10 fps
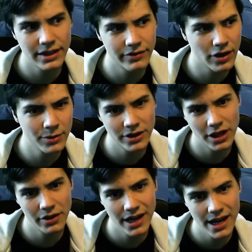like to
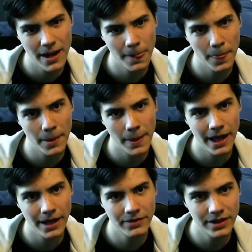give commentary,
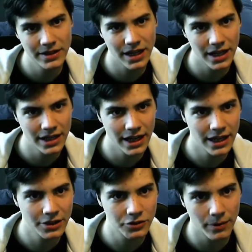and
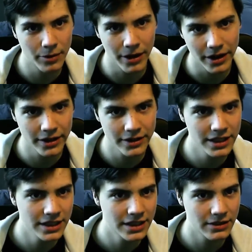it's like getting
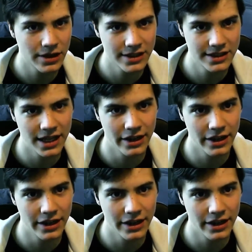interrupted by the cutscenes.